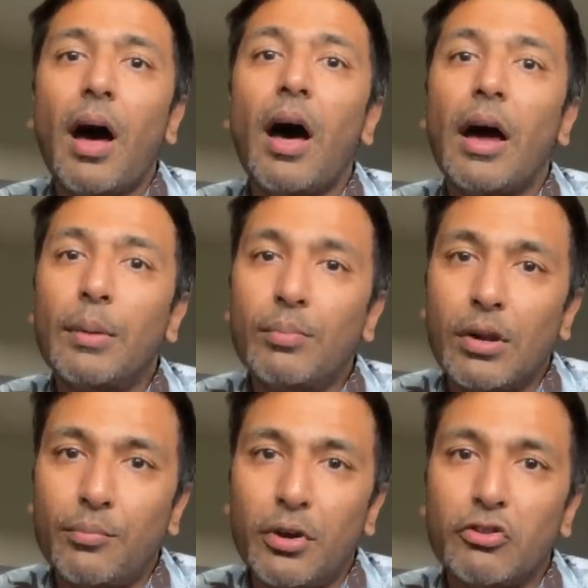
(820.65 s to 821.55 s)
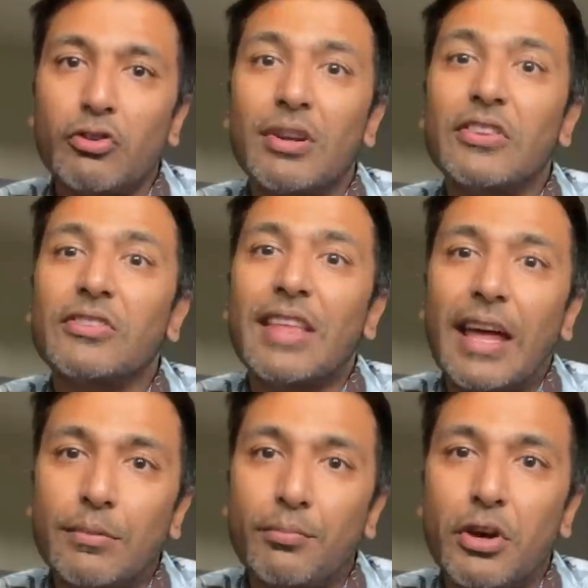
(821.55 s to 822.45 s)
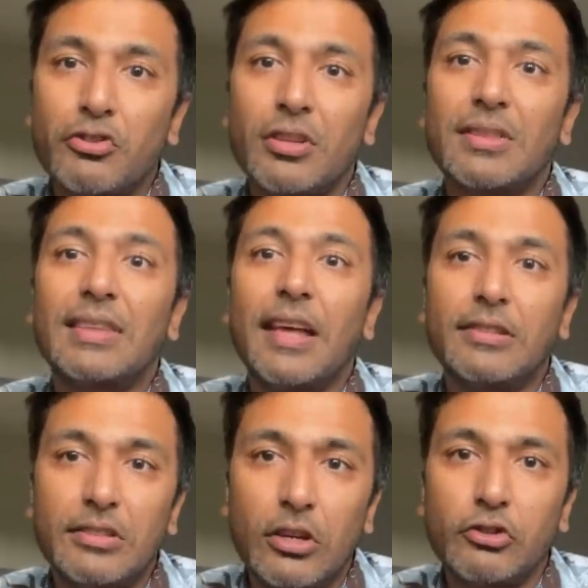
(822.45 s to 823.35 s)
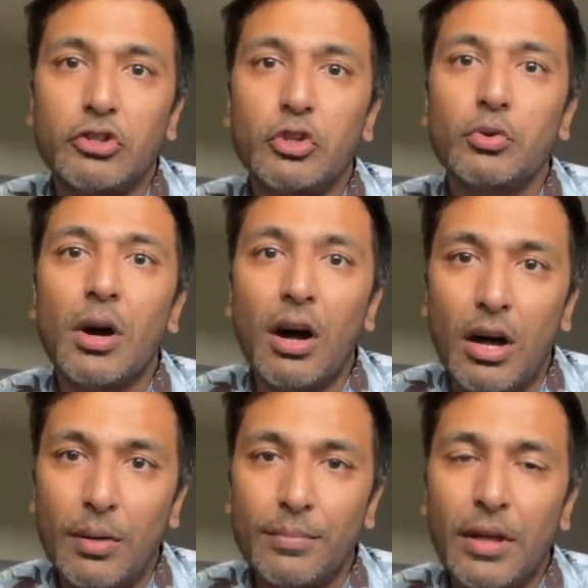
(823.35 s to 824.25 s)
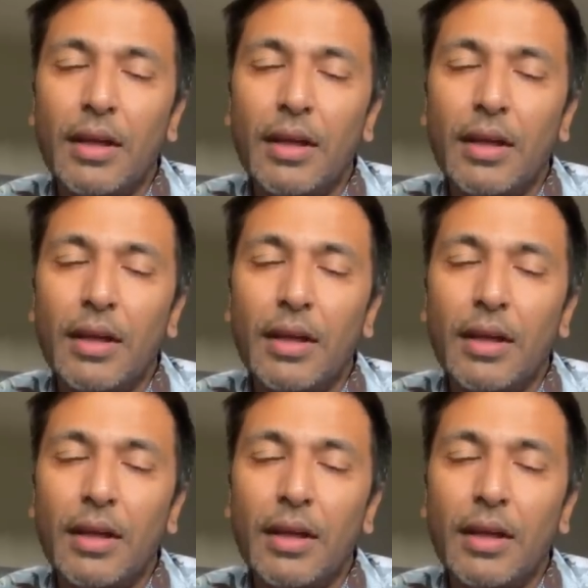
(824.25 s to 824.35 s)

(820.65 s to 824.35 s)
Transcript: high blood pressure is that pressure that does you harm,